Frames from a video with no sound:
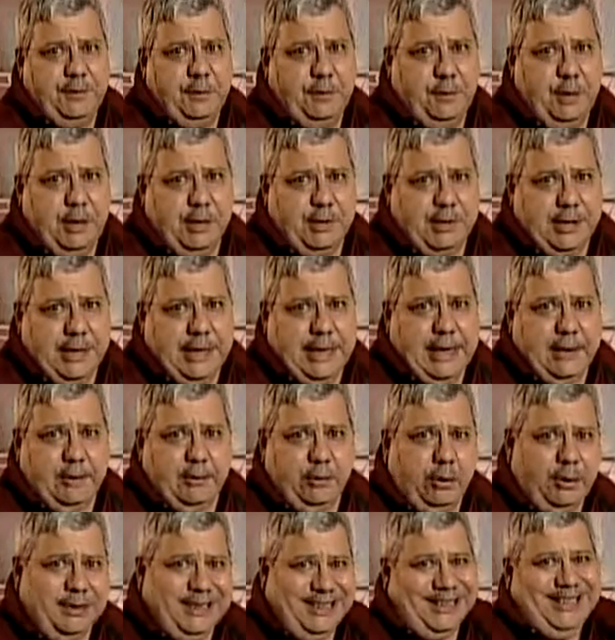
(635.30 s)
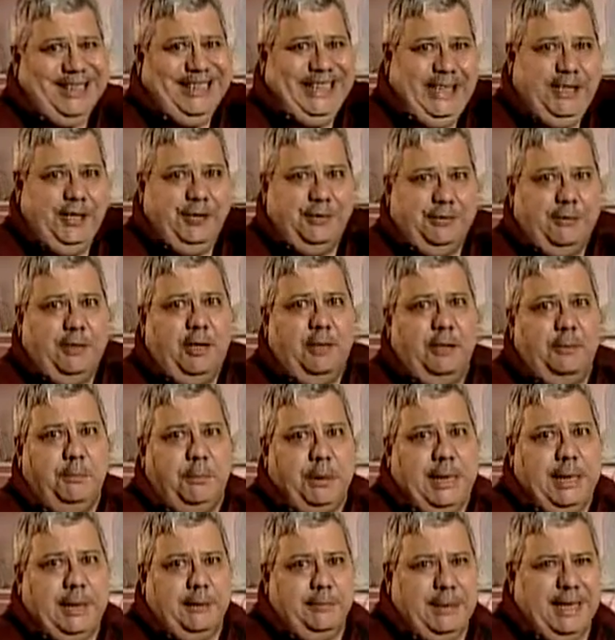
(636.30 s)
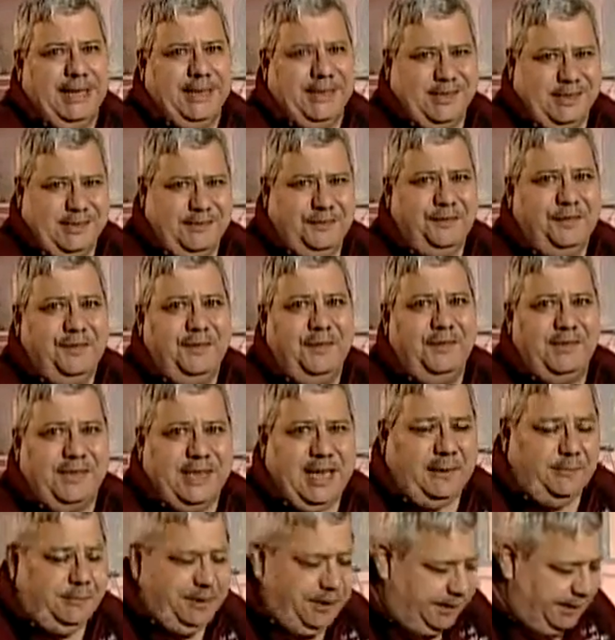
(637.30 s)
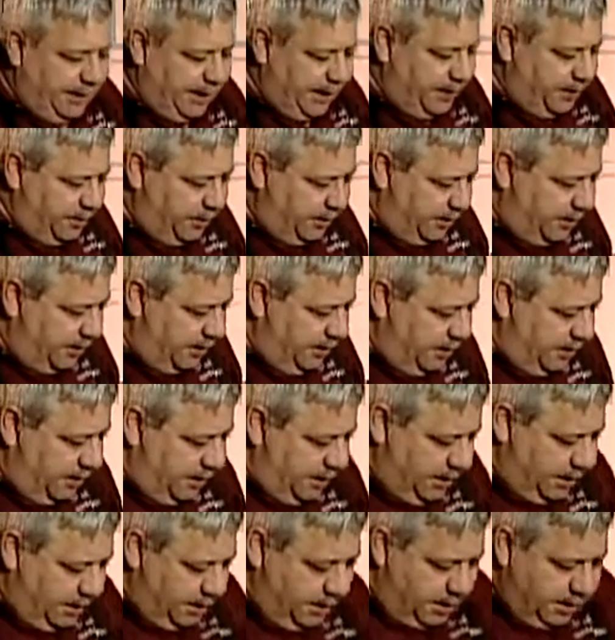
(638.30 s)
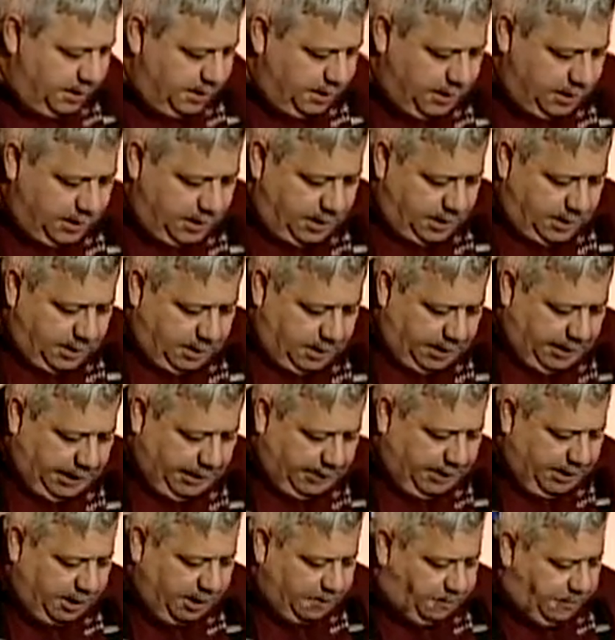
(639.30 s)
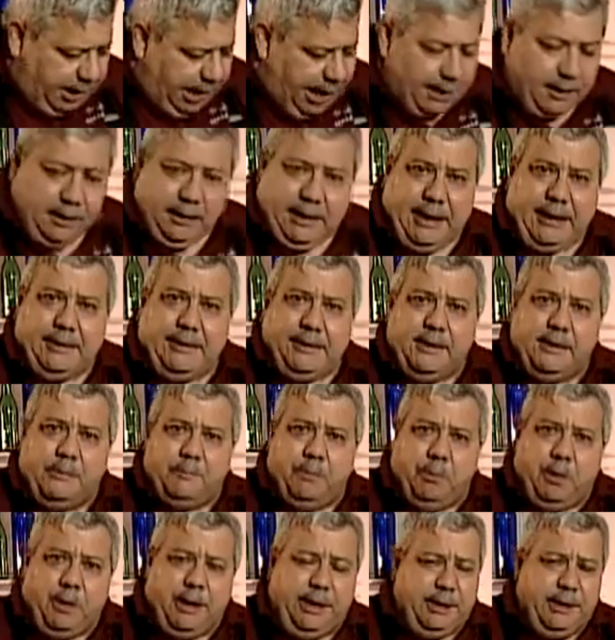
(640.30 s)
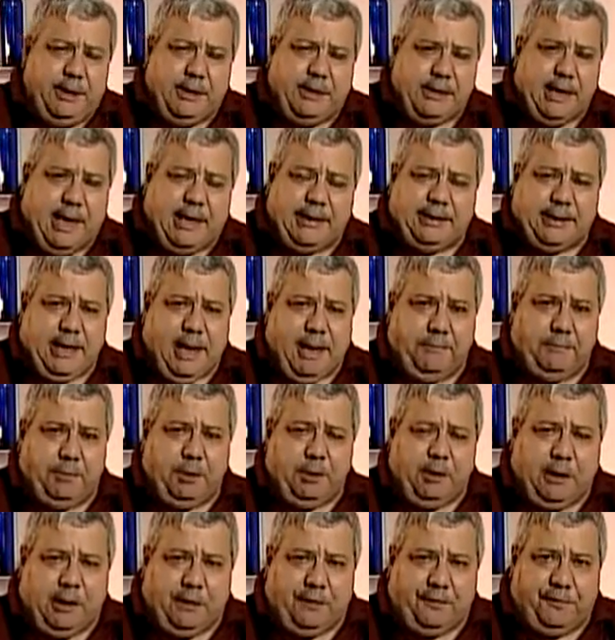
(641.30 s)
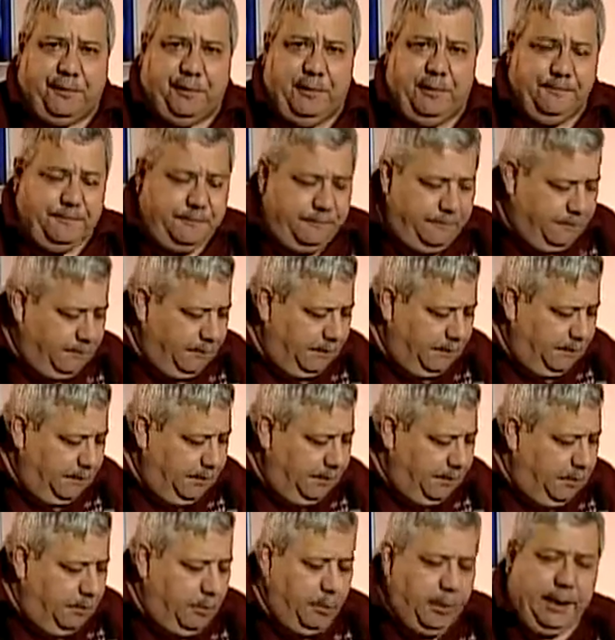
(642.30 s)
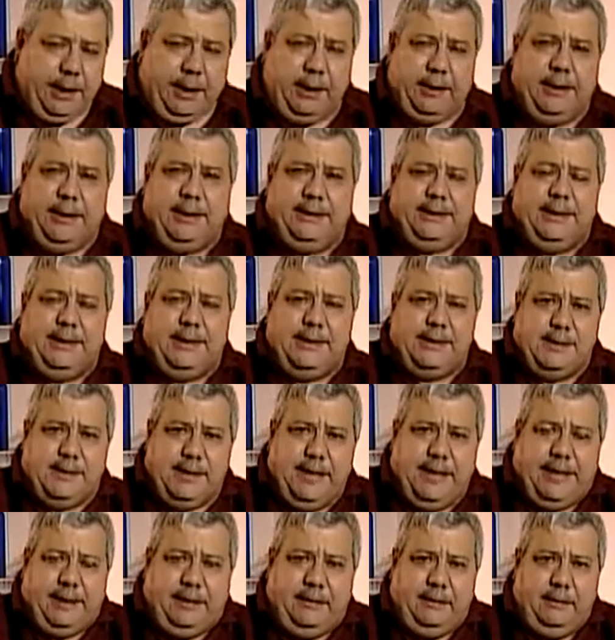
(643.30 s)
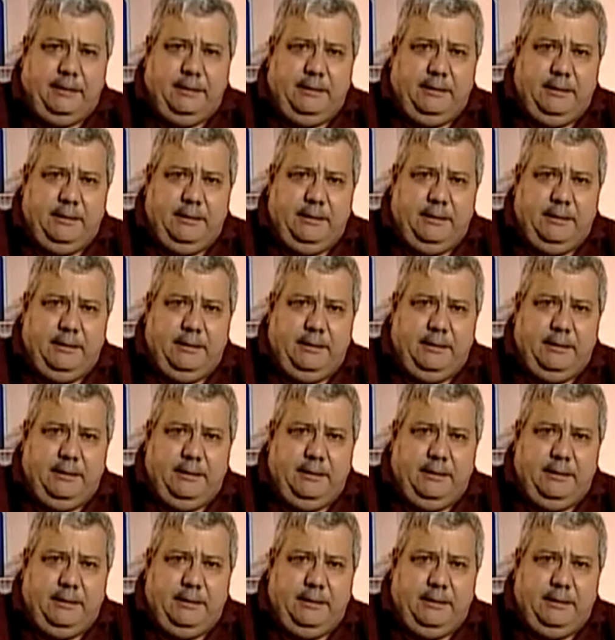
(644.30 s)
to wash that out. All the lees are on the bottom. That's the sedimentation. Now this bottle at this point is not topped off. We're going to let this sit